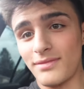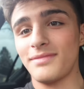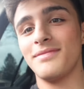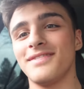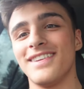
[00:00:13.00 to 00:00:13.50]

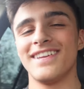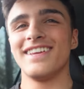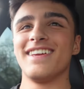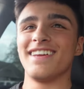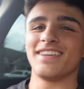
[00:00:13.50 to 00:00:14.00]
Again. Feels
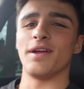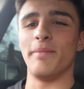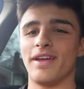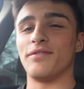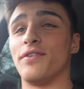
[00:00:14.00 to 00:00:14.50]
macro. They're
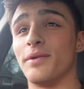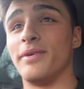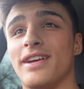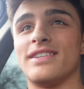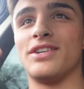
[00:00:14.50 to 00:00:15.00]
making fun of
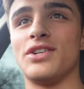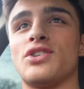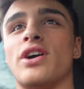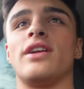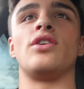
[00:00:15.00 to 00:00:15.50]
me because I just tried.